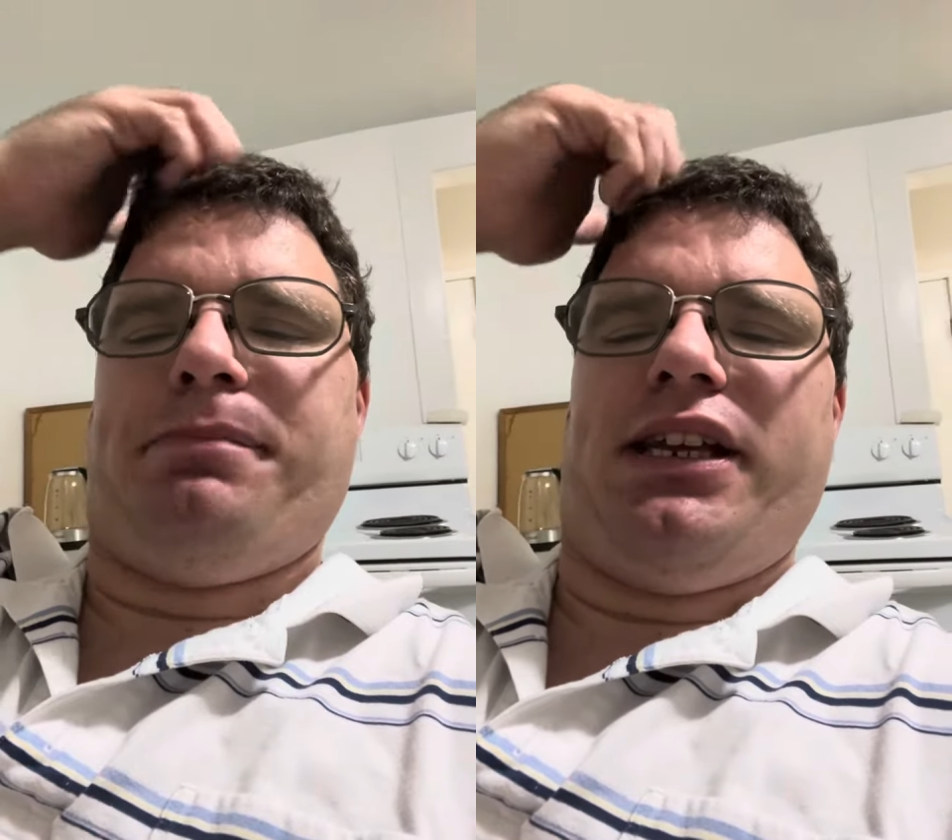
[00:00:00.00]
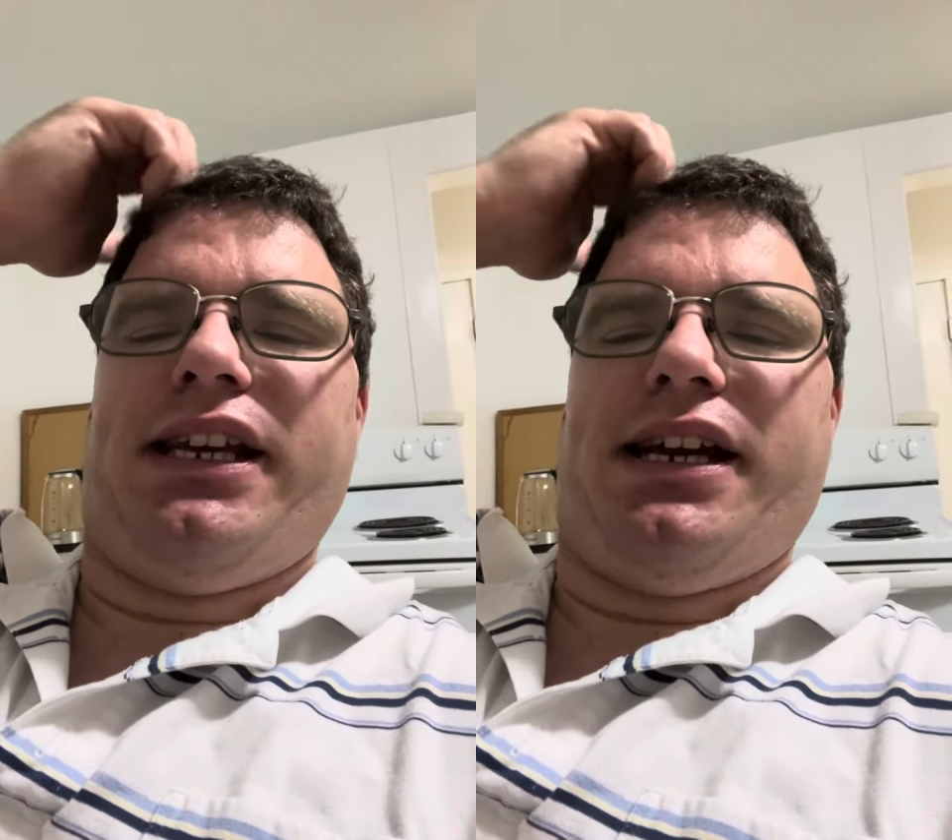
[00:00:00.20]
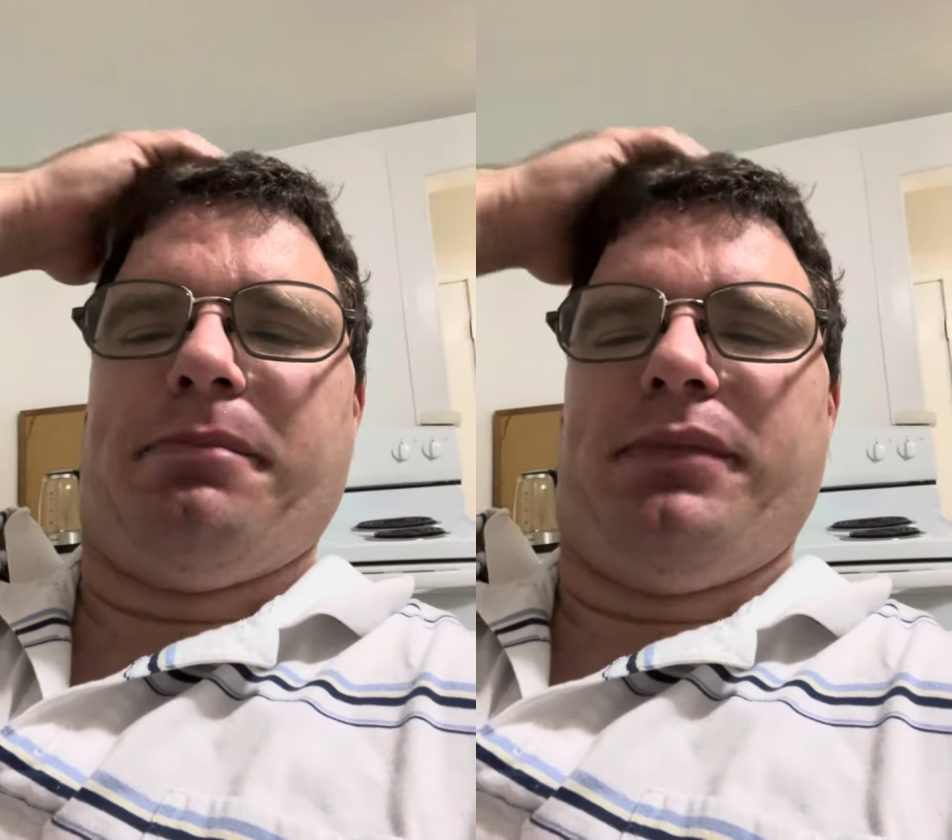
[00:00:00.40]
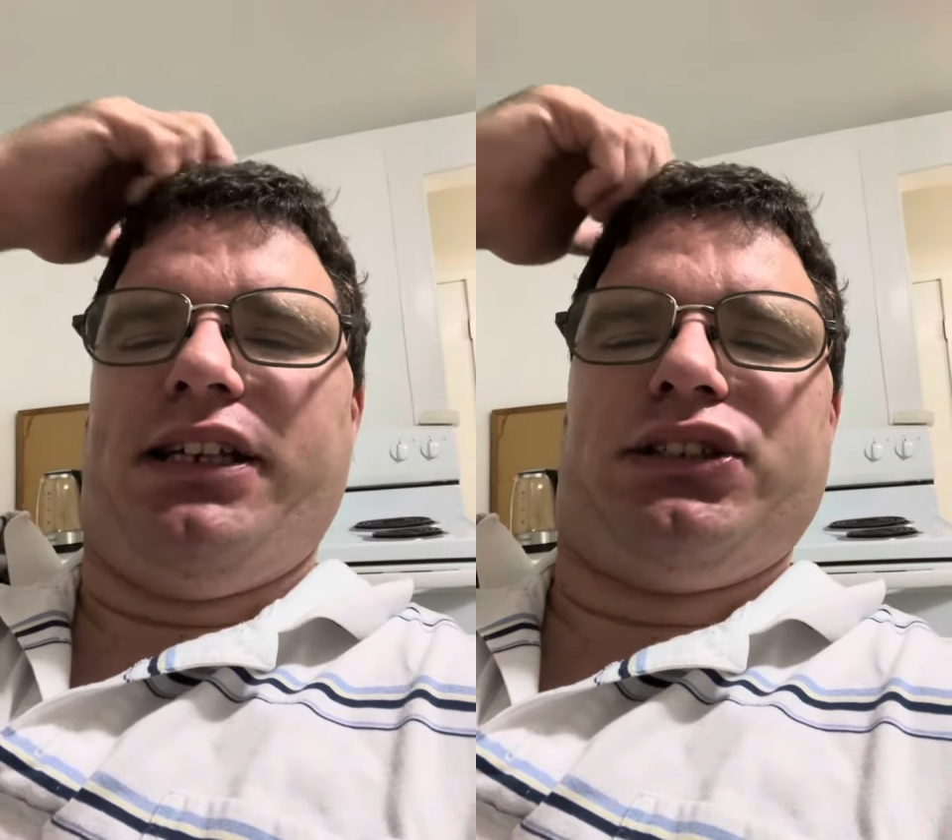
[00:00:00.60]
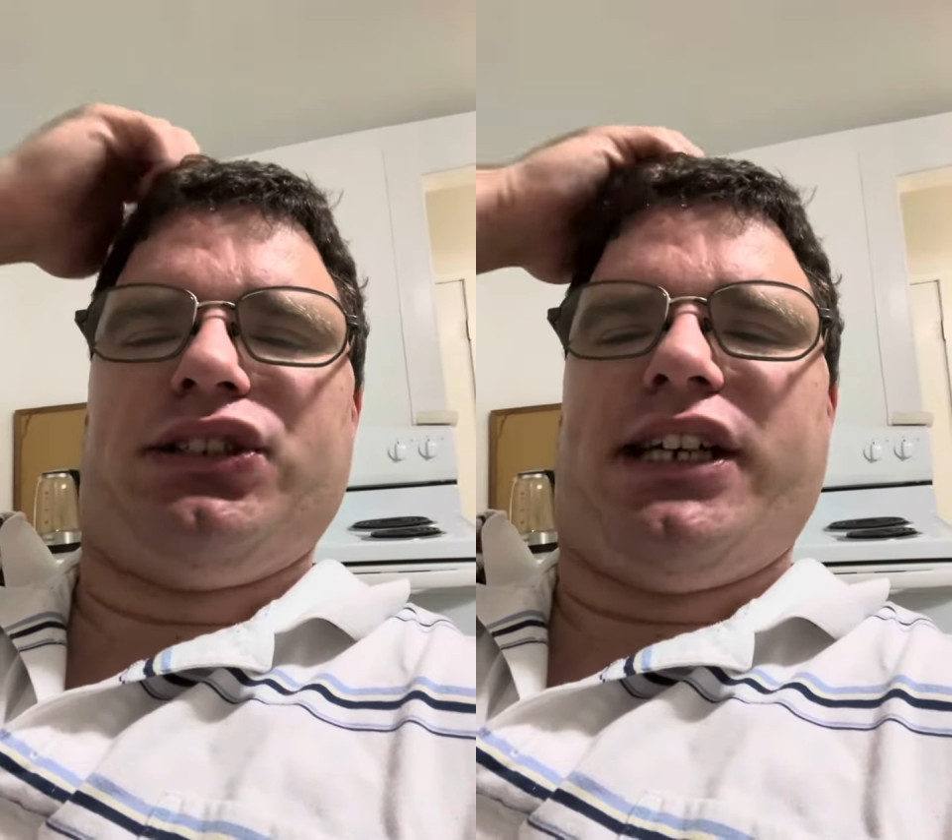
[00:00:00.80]
p.m.
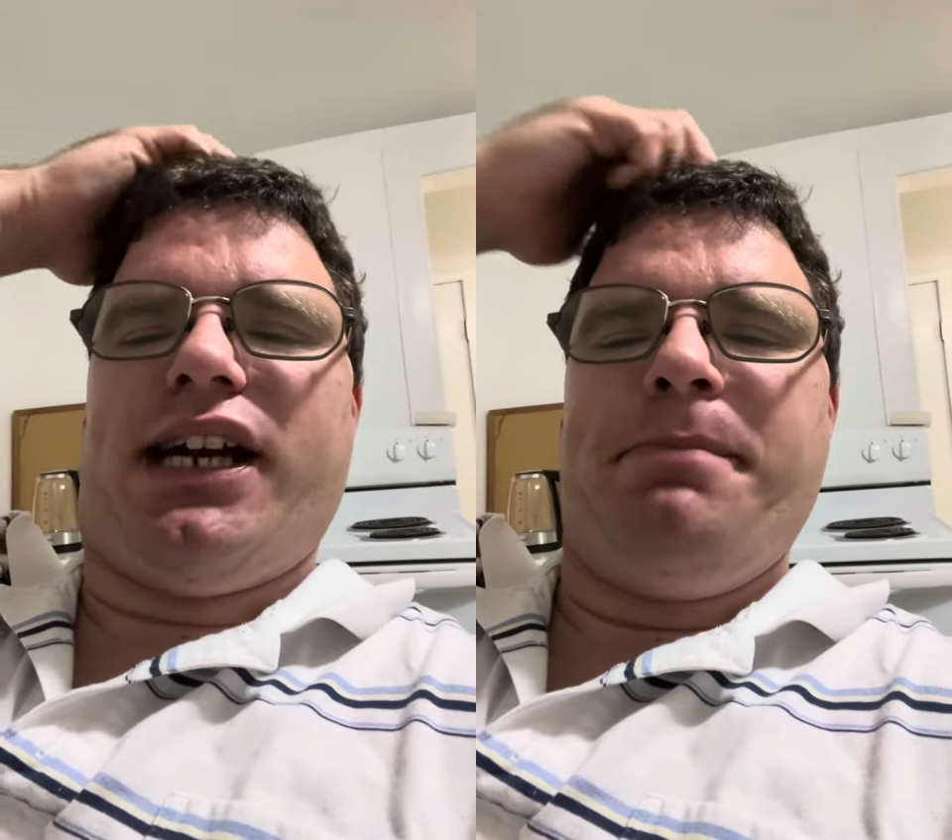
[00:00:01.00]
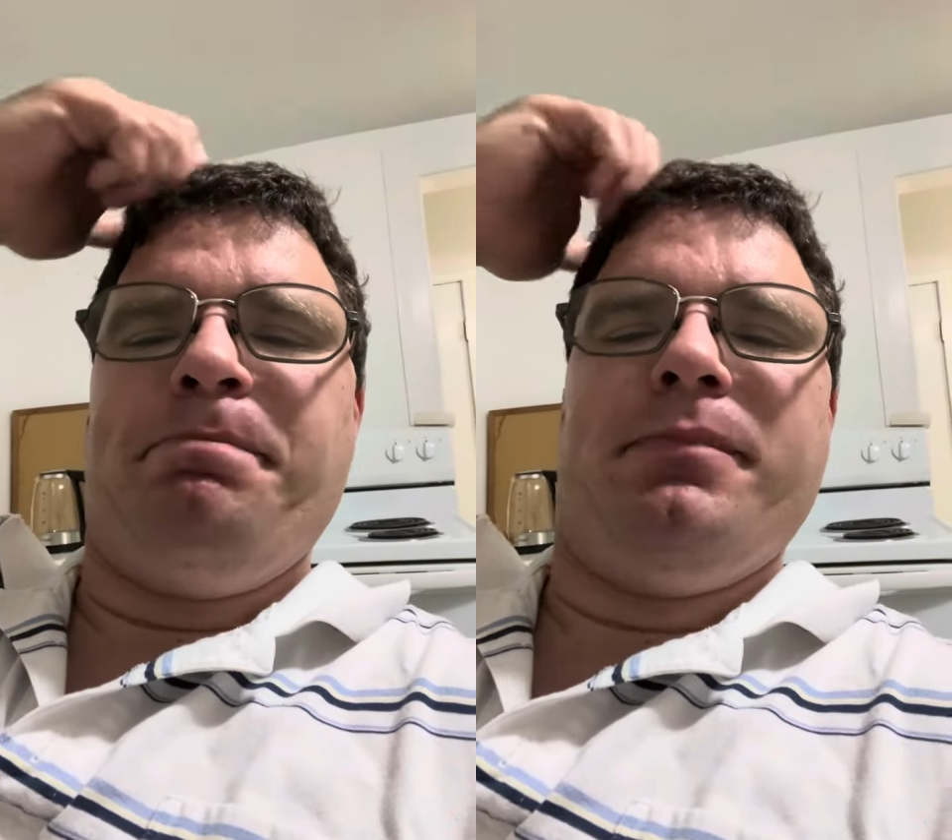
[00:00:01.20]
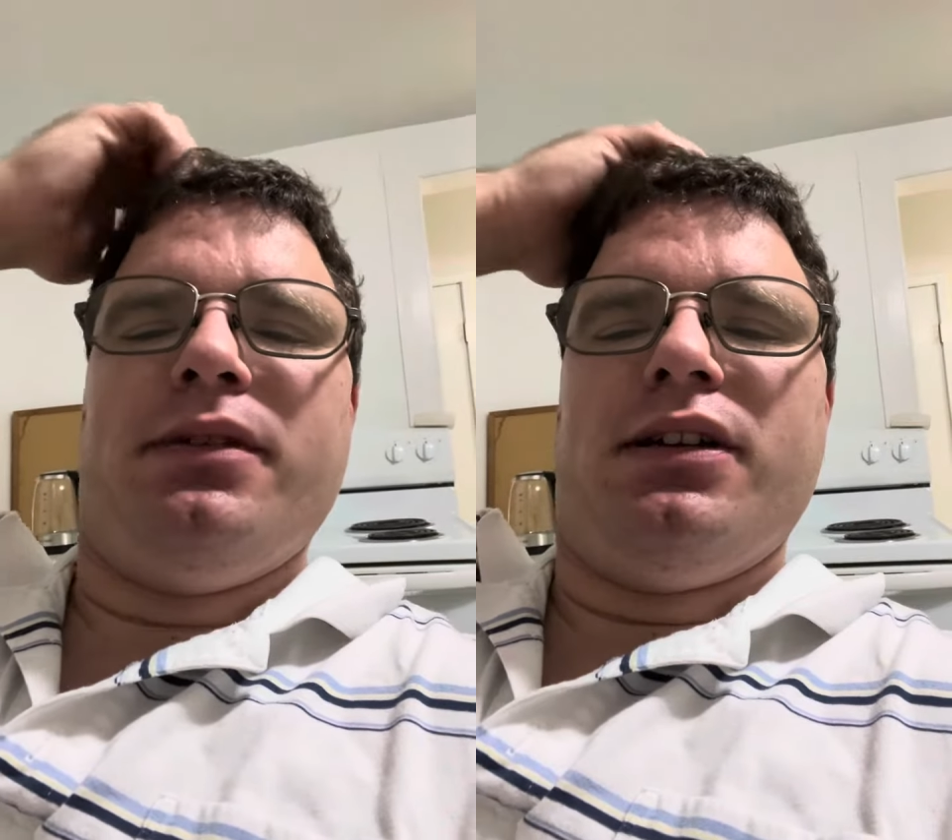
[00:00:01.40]
Eastern Time.